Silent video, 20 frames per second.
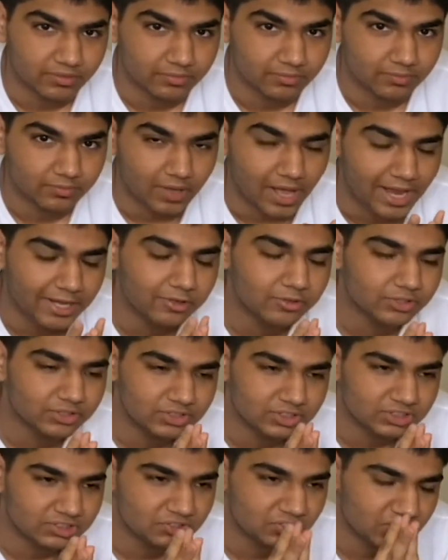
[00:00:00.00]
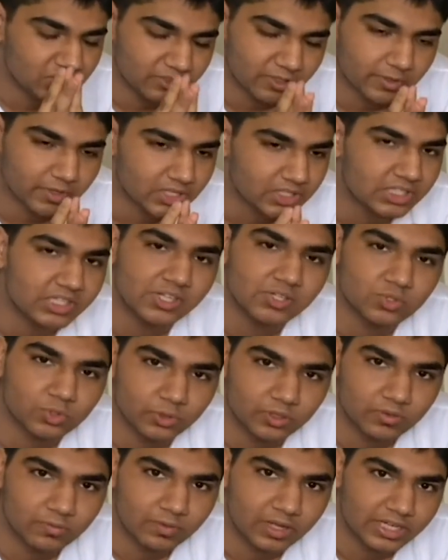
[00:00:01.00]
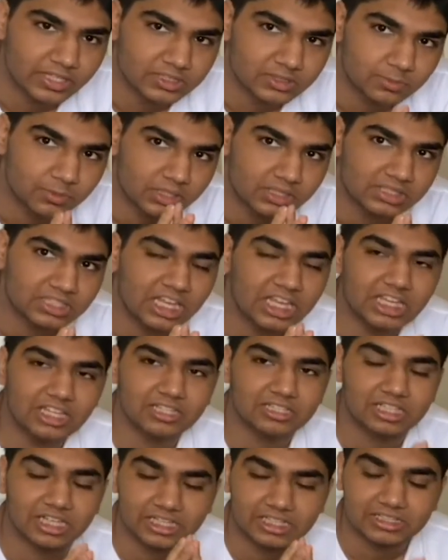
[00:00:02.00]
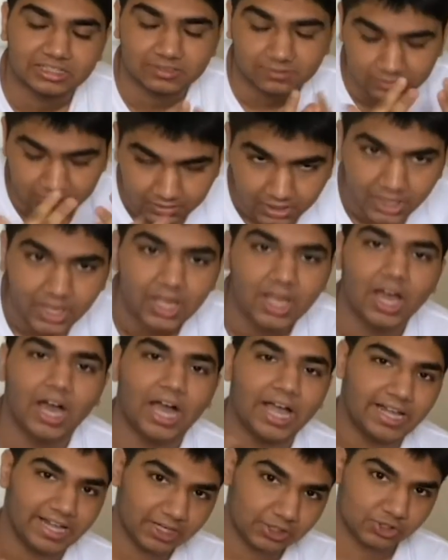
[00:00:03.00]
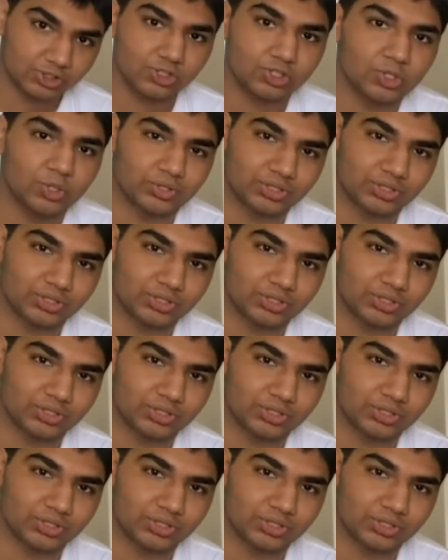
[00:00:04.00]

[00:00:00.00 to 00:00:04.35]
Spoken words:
I know this is generic teacher advice, but take it I actually took it.